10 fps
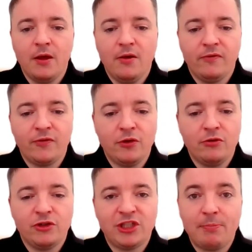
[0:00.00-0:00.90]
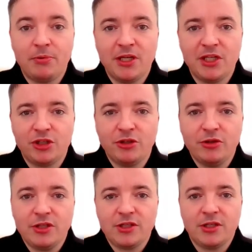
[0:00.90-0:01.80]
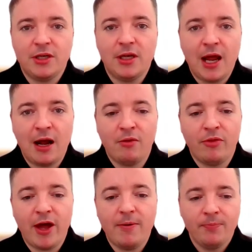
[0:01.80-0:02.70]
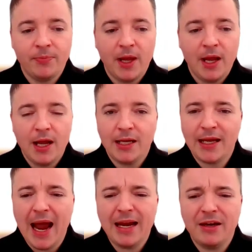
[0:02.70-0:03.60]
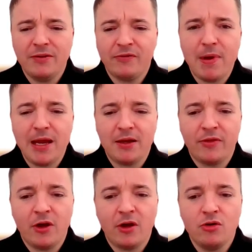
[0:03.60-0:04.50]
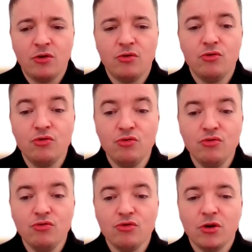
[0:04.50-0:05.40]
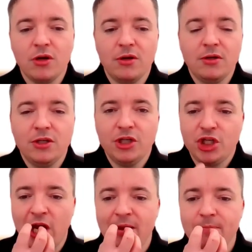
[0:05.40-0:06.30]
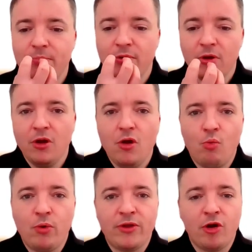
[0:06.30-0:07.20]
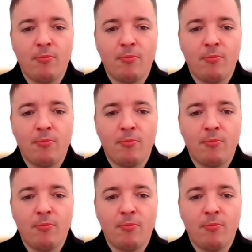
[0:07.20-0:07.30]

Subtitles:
For you Japanese students out there, kind of make the U shape with your